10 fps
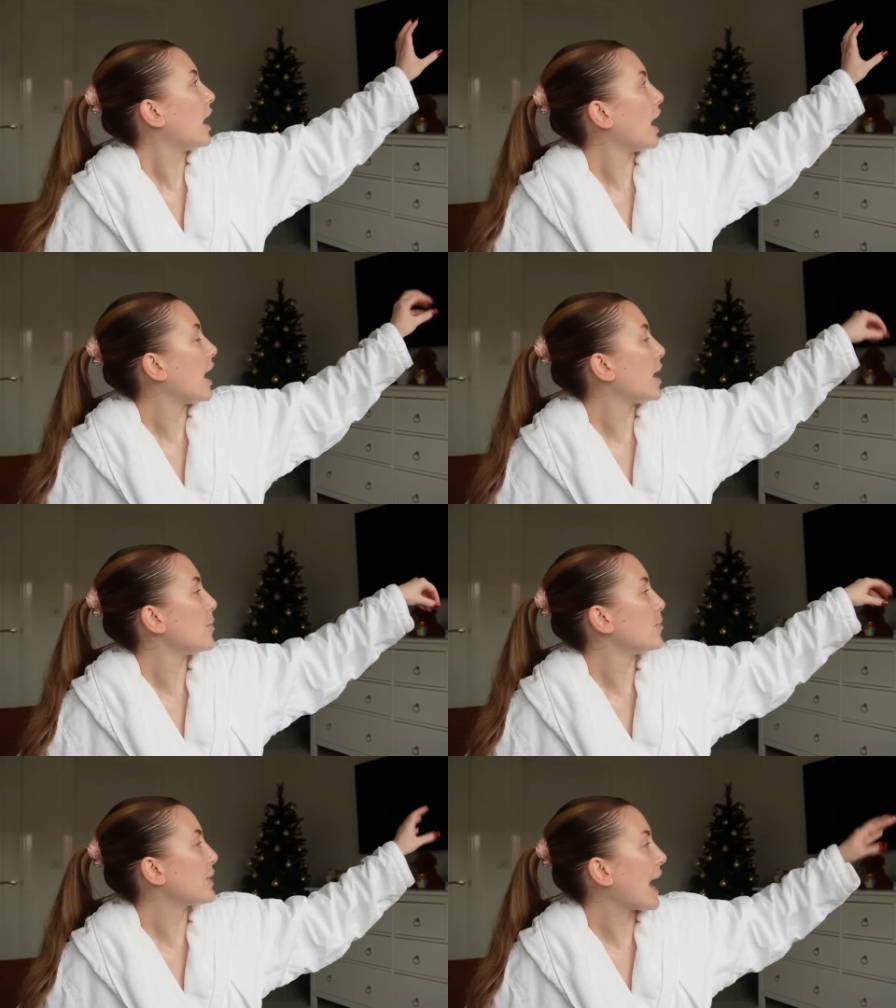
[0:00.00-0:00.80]

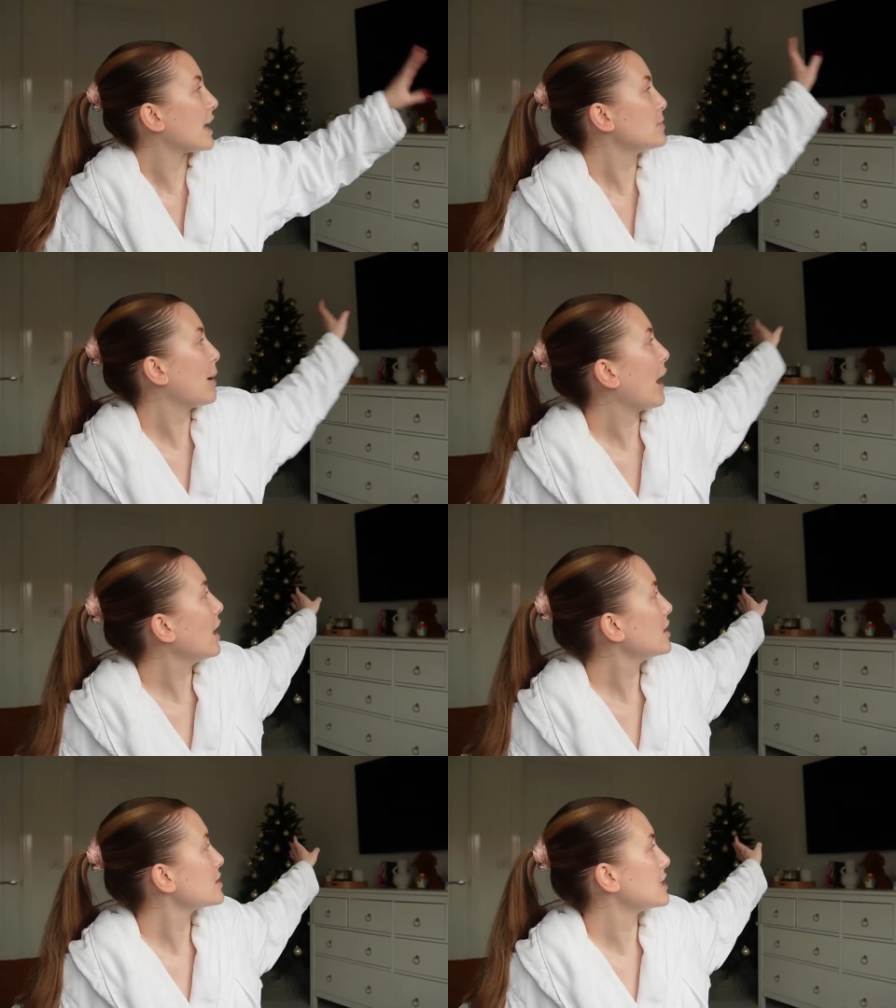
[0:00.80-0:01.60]
um, the end
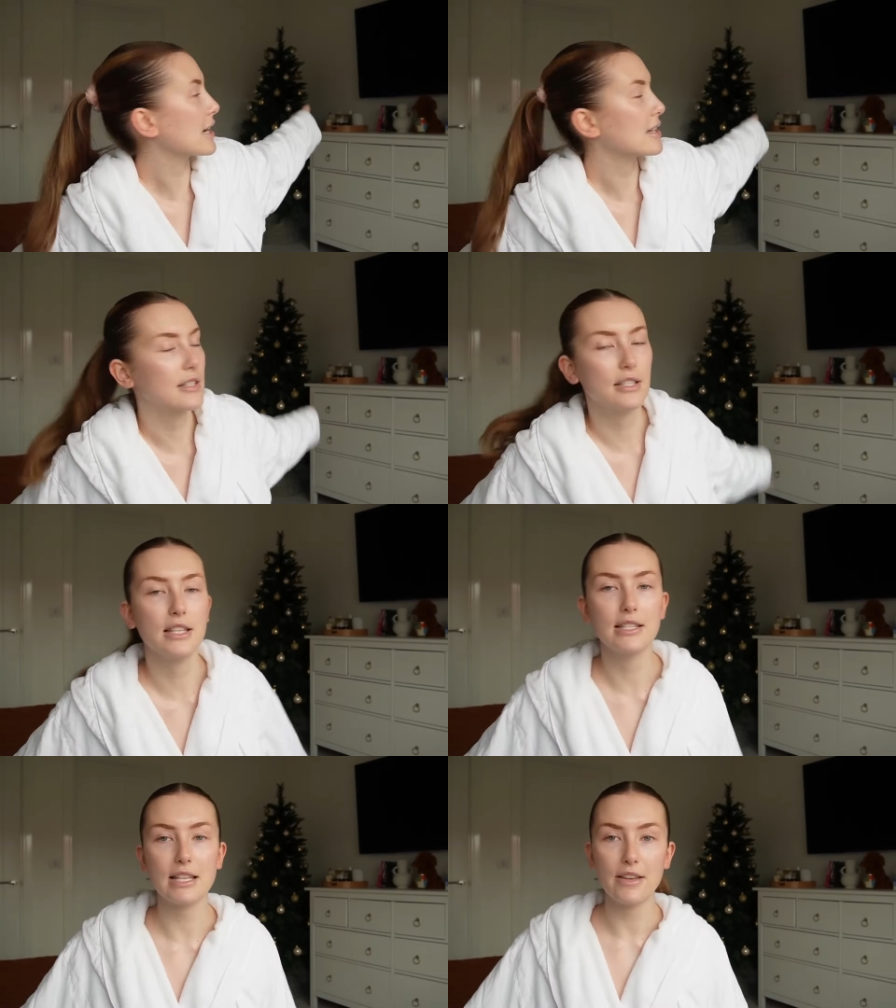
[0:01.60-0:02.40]
parts next to
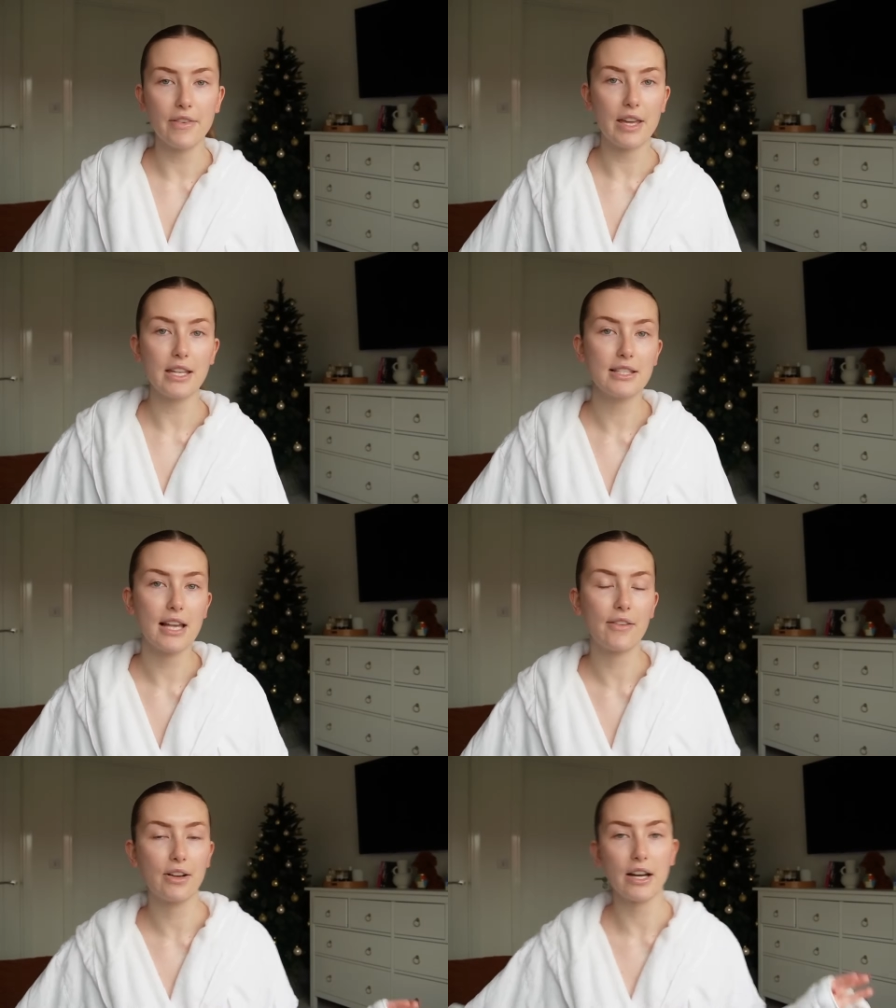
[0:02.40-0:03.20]
the TV to
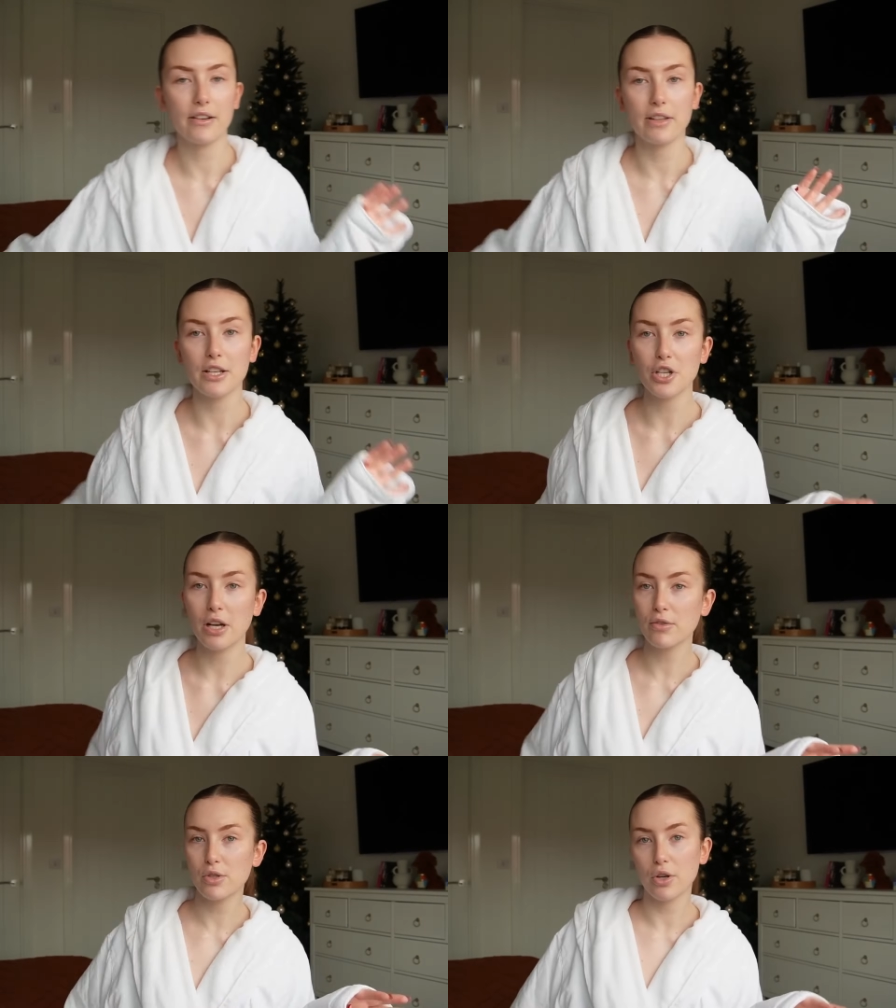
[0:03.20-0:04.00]
have kind of like
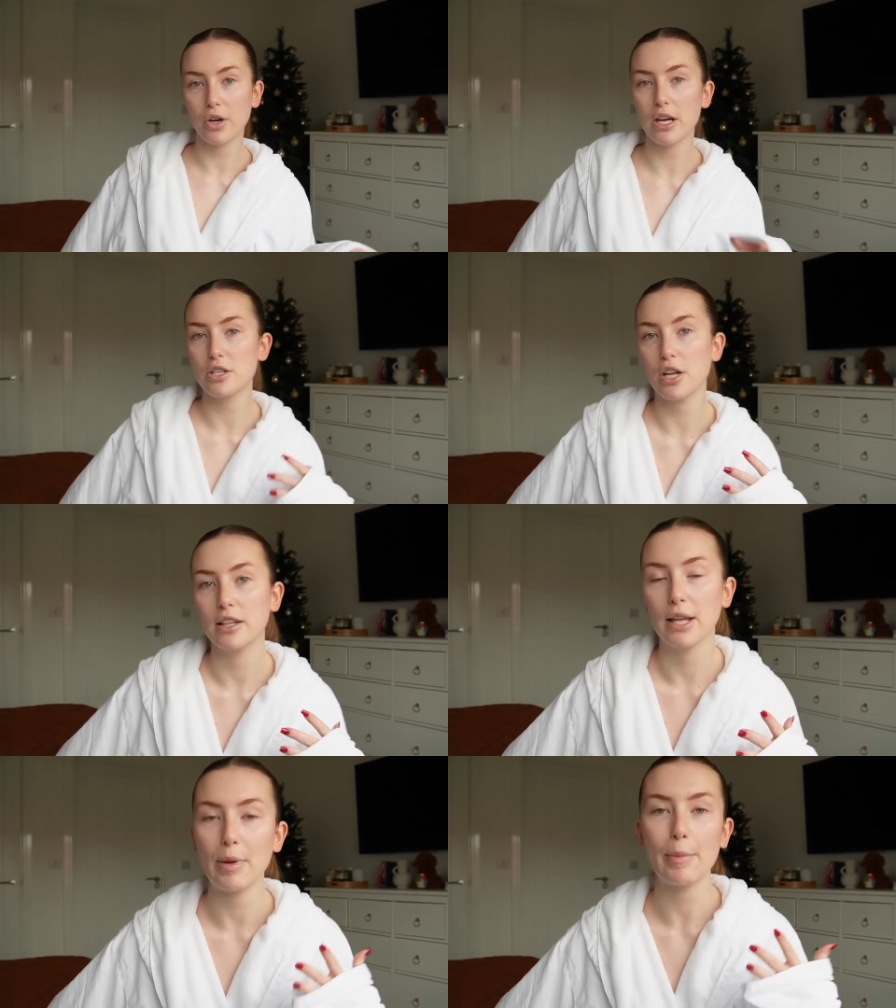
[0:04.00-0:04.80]
shelf storage
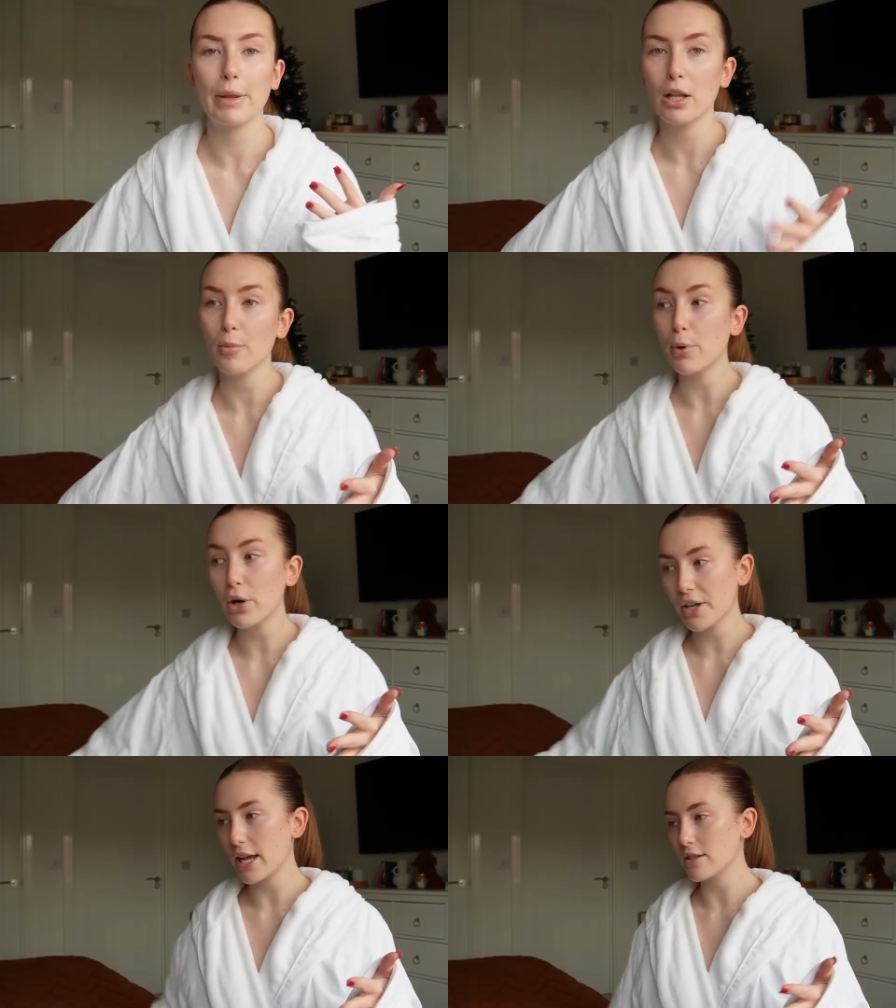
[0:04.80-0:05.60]
and like maybe a little
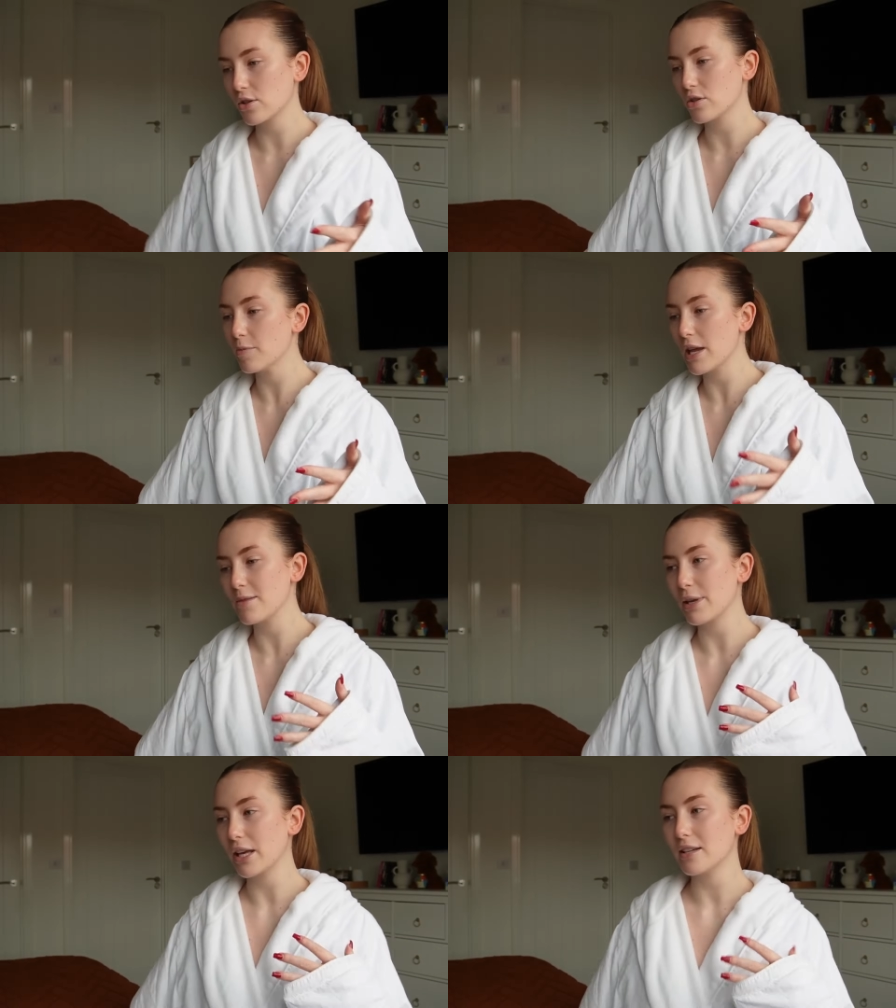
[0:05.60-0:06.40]
bookcase or
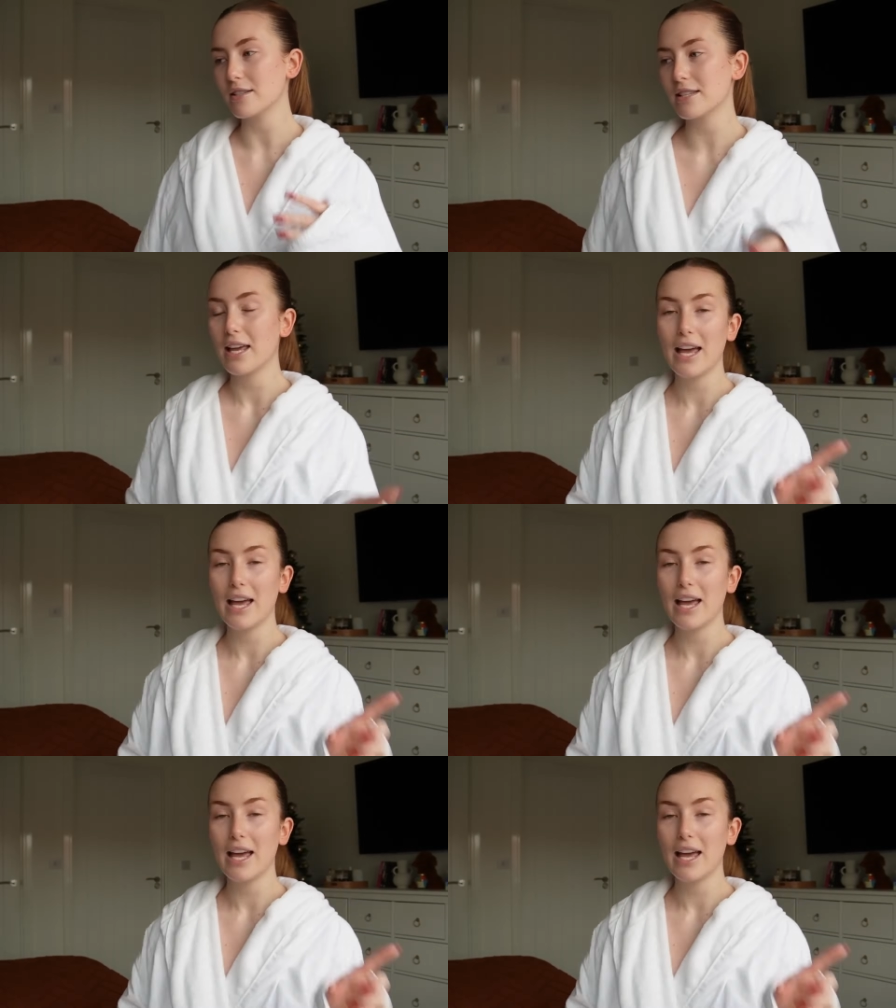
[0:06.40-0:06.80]
something because